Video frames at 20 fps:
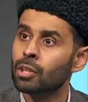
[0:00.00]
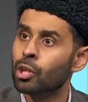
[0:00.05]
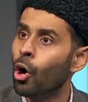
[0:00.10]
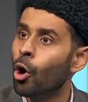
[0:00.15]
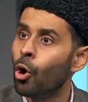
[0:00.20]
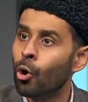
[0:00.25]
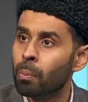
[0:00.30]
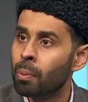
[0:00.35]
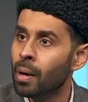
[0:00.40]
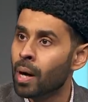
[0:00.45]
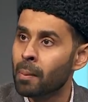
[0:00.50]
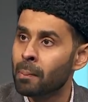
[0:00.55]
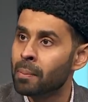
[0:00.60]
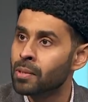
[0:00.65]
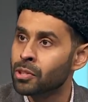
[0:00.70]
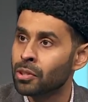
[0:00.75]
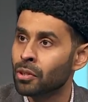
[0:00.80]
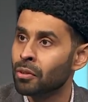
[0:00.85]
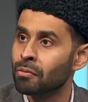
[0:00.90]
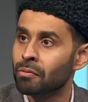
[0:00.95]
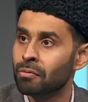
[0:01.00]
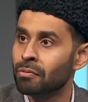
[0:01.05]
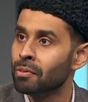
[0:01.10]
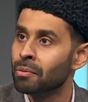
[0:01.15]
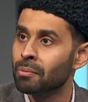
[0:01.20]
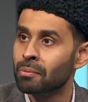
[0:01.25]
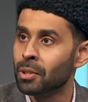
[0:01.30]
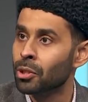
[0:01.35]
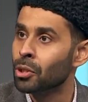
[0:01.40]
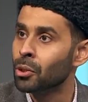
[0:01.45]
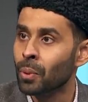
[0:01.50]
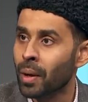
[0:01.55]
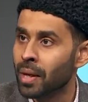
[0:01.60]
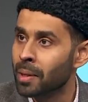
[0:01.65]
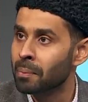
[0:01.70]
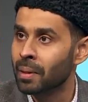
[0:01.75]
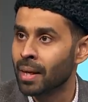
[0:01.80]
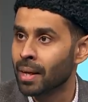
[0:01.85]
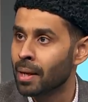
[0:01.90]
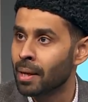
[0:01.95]
The whole purpose of the U
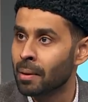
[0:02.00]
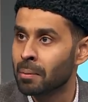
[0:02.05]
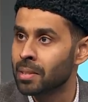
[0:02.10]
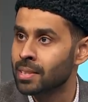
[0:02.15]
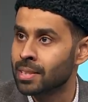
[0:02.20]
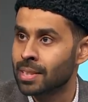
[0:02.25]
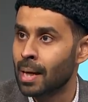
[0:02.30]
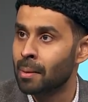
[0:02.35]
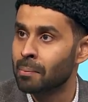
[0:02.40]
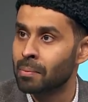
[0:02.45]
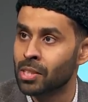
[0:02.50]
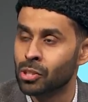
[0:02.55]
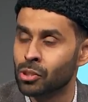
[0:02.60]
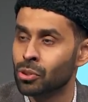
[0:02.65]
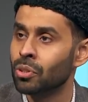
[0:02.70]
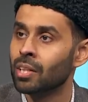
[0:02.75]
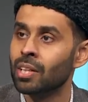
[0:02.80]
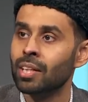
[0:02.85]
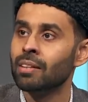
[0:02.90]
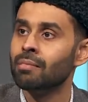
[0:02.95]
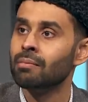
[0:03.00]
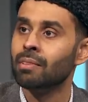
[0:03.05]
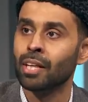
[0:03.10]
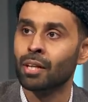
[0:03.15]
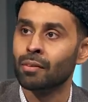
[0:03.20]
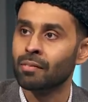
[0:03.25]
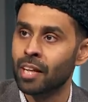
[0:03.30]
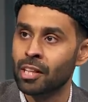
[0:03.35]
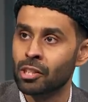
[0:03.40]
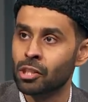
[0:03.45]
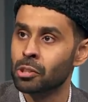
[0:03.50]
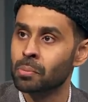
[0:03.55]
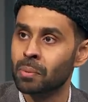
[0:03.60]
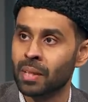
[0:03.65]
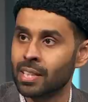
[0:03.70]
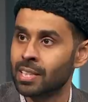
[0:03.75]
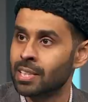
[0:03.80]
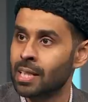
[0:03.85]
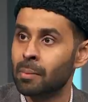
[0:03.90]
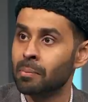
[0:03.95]
N being established, the League of Nations
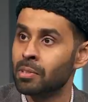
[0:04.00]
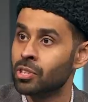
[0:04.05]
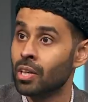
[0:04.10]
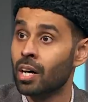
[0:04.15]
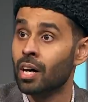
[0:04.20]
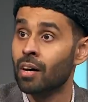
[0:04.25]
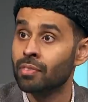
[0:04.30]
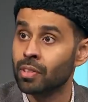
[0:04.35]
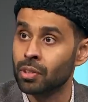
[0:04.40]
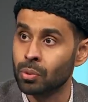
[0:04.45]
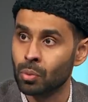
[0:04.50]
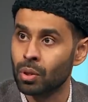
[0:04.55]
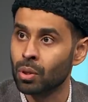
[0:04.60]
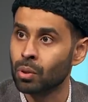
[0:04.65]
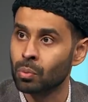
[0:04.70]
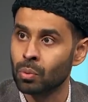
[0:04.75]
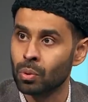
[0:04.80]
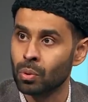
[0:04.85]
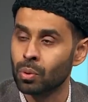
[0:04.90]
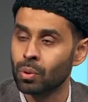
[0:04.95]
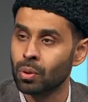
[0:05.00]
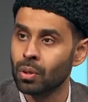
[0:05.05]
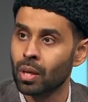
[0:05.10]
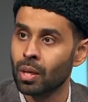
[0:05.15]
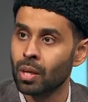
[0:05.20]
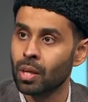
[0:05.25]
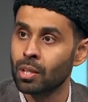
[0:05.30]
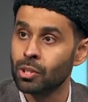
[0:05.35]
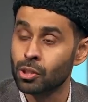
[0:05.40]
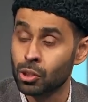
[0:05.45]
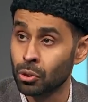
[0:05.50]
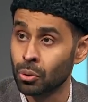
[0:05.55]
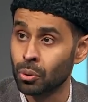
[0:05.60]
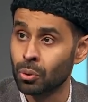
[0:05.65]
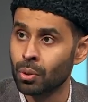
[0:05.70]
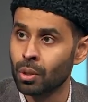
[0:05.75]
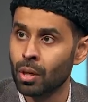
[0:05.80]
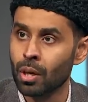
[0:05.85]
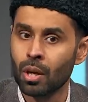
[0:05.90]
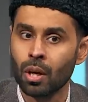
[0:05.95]
being established after the World War
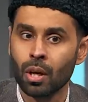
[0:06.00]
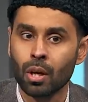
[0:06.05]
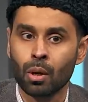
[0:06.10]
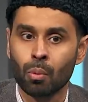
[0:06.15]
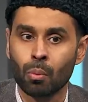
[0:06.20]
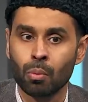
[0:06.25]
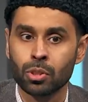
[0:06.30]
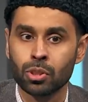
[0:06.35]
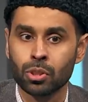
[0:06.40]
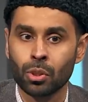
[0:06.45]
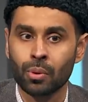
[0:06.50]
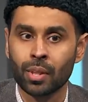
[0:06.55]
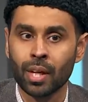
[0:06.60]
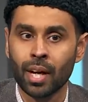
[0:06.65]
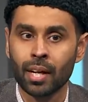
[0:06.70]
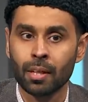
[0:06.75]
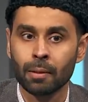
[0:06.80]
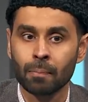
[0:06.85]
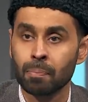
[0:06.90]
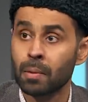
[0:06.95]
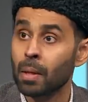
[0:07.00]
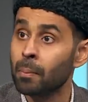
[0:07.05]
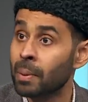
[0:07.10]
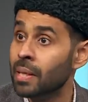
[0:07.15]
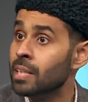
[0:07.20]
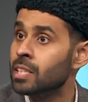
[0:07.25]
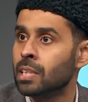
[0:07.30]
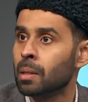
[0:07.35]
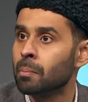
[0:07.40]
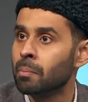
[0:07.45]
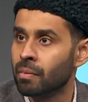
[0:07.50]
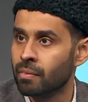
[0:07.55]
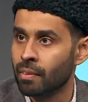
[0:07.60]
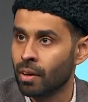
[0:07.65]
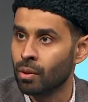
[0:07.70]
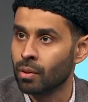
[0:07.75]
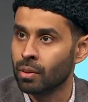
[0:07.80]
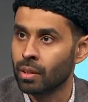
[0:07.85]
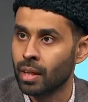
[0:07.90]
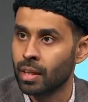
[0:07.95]
Two, was so that peace can
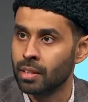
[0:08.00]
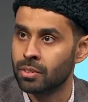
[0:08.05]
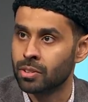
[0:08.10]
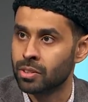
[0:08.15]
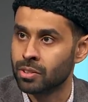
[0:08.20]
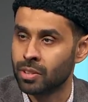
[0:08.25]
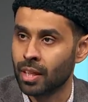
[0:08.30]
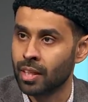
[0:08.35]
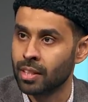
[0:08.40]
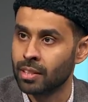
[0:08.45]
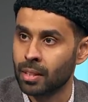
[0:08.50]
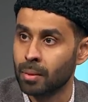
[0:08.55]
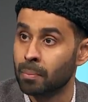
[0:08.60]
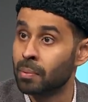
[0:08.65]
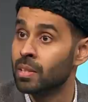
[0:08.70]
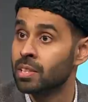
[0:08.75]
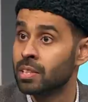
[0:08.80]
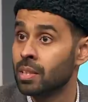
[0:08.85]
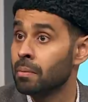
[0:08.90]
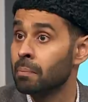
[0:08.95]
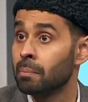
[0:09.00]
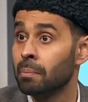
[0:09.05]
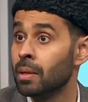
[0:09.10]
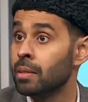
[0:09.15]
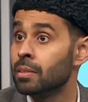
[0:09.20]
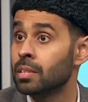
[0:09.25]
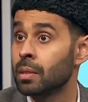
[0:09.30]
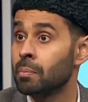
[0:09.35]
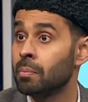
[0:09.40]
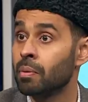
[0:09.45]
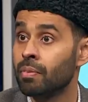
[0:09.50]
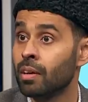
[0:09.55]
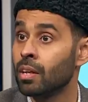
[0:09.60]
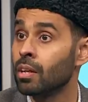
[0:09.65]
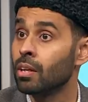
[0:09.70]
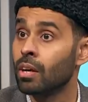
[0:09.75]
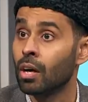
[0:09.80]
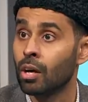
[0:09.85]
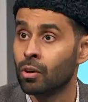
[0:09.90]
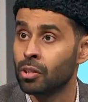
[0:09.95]
prevail in society, peace can, peace can
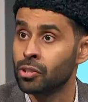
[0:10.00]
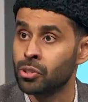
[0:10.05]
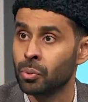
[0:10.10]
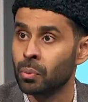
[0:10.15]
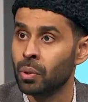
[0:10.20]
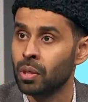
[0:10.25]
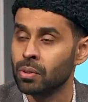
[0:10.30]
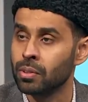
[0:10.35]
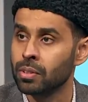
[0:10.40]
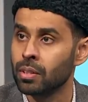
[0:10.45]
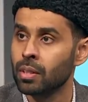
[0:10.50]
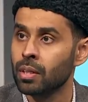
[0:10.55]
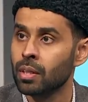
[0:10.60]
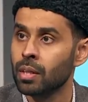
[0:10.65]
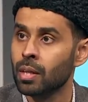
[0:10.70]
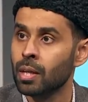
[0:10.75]
prevail across the world.